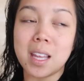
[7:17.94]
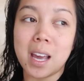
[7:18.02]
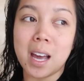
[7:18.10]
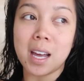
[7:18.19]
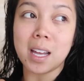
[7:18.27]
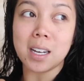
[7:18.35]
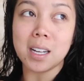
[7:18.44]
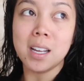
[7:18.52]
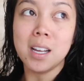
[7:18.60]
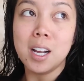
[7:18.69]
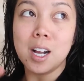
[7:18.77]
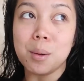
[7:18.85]
They had
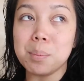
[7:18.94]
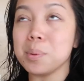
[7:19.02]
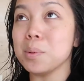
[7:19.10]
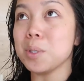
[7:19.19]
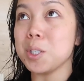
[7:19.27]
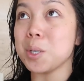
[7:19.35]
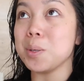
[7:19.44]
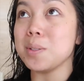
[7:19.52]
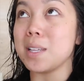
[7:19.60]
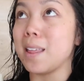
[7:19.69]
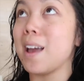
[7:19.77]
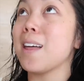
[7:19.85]
a pool
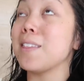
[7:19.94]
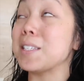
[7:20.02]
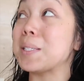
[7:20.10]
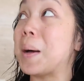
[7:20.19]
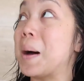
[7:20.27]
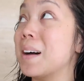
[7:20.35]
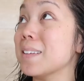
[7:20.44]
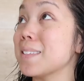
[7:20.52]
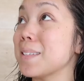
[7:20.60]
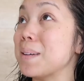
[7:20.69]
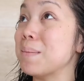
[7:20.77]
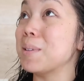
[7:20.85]
jacuzzi. They had this
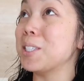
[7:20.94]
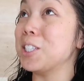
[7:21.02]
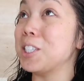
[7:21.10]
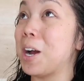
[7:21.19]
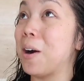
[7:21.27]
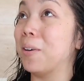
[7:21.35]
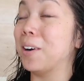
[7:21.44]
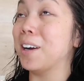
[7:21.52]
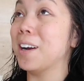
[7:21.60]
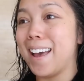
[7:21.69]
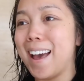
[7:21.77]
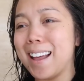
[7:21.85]
awesome
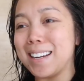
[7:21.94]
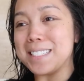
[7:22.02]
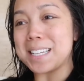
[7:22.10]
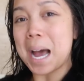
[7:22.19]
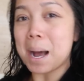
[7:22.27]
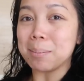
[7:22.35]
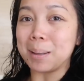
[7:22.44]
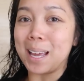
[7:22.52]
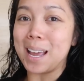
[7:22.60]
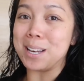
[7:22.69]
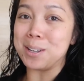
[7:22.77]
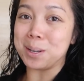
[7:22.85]
shower. It had a tablet
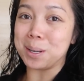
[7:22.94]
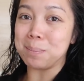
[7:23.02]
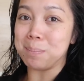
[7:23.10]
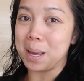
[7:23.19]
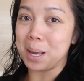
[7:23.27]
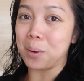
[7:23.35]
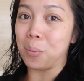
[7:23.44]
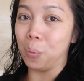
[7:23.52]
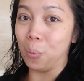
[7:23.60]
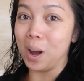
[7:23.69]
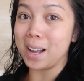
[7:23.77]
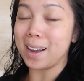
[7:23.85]
and you could pick
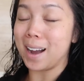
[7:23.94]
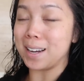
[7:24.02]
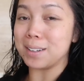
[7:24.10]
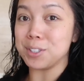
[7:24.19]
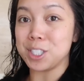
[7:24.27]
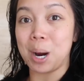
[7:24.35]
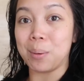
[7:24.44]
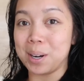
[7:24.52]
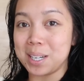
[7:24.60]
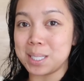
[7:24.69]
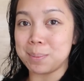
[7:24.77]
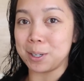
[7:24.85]
what kind of shower
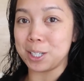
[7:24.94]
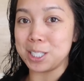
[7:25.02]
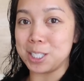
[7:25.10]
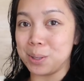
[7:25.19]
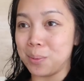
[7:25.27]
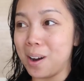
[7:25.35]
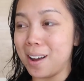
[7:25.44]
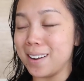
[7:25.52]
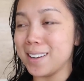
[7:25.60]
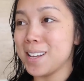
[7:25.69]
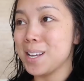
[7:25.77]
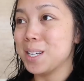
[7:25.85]
experience you
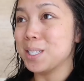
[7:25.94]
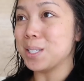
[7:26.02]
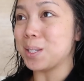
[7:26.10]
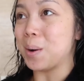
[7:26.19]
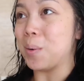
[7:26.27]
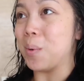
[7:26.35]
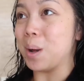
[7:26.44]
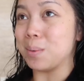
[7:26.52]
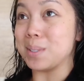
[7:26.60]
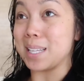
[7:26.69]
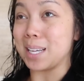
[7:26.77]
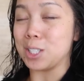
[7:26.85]
want. So one
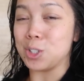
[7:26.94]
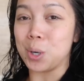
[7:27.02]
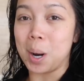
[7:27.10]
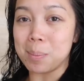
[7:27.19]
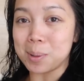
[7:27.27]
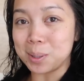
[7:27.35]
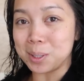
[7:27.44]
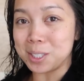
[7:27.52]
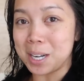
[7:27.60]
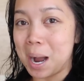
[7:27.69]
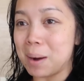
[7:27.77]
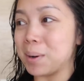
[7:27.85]
was like a tropical
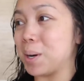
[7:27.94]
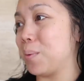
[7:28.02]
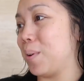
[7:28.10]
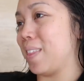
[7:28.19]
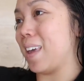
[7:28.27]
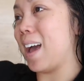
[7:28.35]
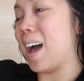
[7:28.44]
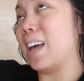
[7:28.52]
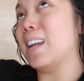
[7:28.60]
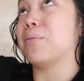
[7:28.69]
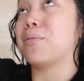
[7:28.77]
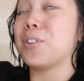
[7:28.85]
shower where they
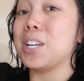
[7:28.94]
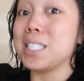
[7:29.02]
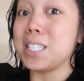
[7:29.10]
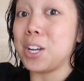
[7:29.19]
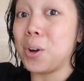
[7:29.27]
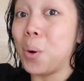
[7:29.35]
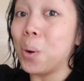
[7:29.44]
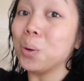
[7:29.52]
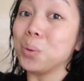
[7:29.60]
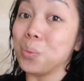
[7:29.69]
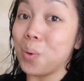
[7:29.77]
had freezing cold